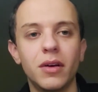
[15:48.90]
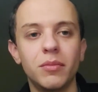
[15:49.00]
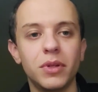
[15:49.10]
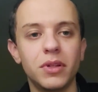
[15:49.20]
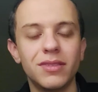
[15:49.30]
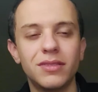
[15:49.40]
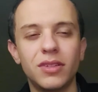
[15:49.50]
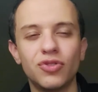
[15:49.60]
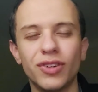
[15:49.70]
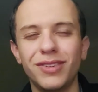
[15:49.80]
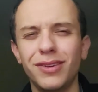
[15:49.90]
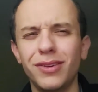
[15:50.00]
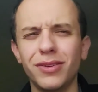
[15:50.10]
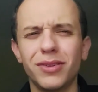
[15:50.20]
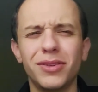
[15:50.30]
because they're trying to
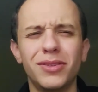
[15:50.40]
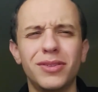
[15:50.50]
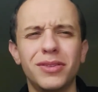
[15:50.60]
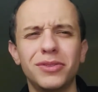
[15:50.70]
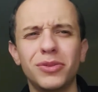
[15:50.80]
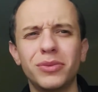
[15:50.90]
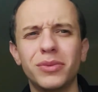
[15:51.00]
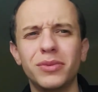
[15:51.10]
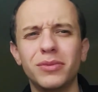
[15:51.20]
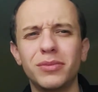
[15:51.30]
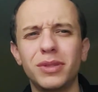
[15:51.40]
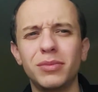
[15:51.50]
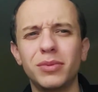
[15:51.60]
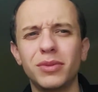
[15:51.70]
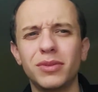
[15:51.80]
look good and they don't want
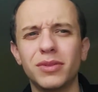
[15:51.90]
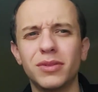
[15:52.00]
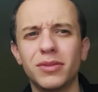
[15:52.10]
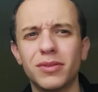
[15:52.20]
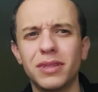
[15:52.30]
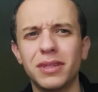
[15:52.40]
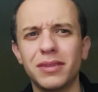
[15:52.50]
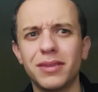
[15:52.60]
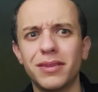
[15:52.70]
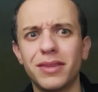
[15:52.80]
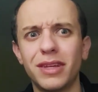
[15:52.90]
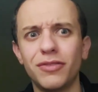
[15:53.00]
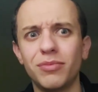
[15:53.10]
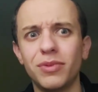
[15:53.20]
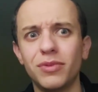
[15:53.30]
people to think that
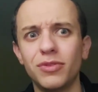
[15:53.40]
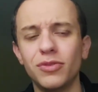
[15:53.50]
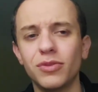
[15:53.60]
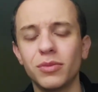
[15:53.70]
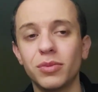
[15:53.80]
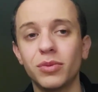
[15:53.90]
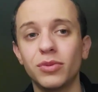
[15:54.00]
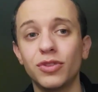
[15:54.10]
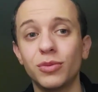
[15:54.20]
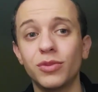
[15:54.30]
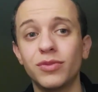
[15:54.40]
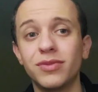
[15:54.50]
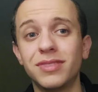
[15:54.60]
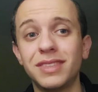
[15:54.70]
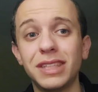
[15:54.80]
they've been doing a poor job of
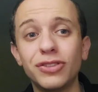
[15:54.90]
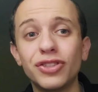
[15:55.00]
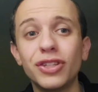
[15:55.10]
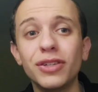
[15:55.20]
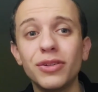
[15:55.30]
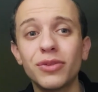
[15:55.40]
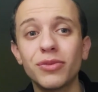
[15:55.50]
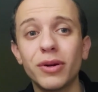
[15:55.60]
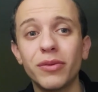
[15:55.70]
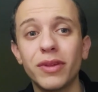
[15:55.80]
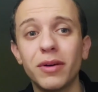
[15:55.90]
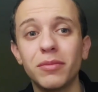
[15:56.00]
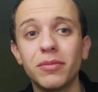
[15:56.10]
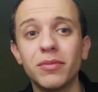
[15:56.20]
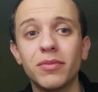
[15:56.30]
teaching throughout that
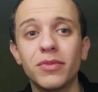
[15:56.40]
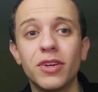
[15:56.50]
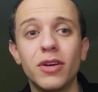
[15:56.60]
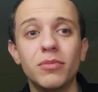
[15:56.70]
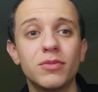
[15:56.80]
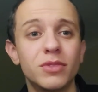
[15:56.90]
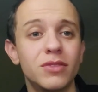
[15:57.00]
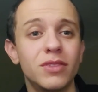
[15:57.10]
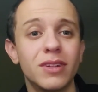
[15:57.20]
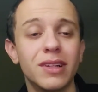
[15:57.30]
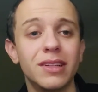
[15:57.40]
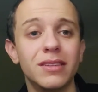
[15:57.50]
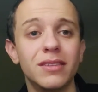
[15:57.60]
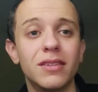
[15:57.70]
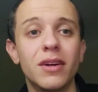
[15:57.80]
term, specifically
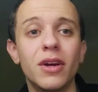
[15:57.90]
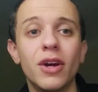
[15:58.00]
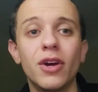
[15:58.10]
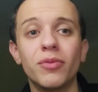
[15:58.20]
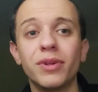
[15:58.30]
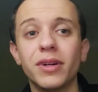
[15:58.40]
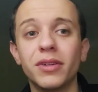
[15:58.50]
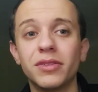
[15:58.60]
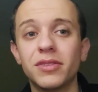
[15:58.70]
in regards